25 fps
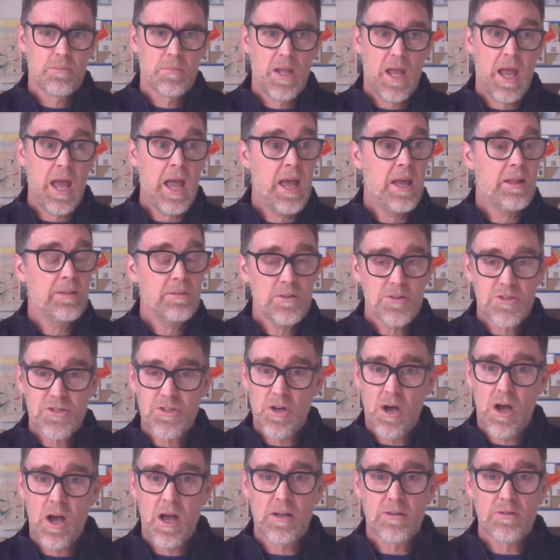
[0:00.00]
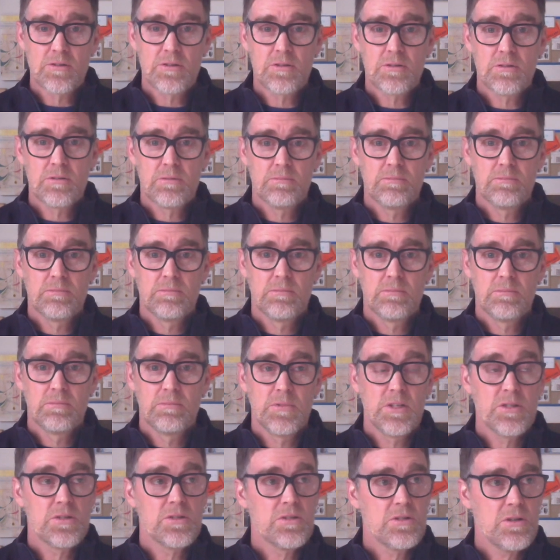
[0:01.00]
And the science
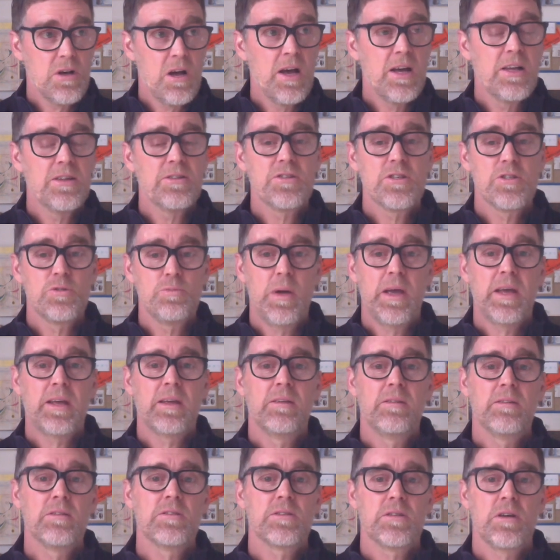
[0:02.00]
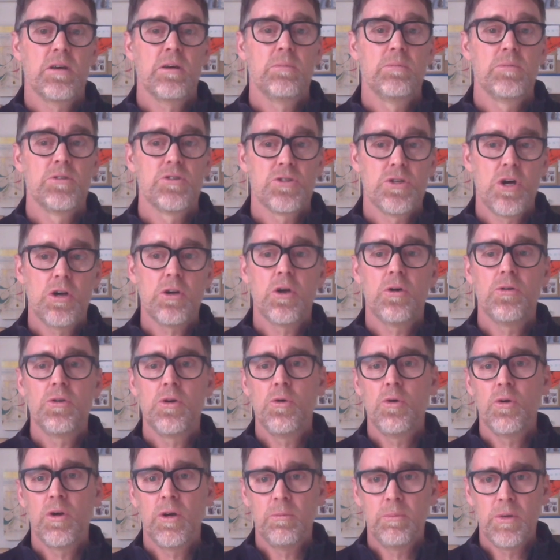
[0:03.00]
is backing this up.
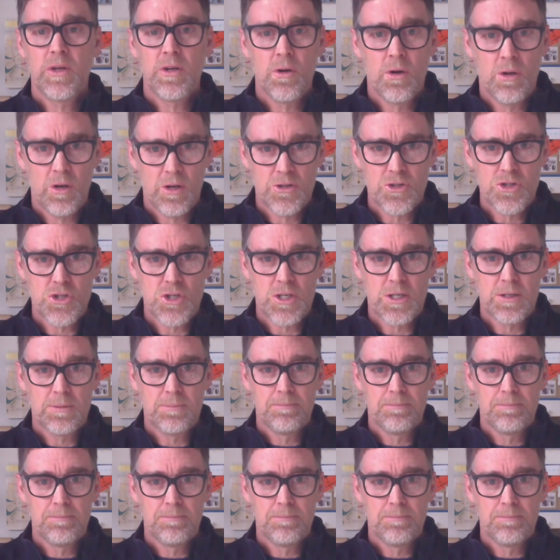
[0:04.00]
Psychoneuroimmunology,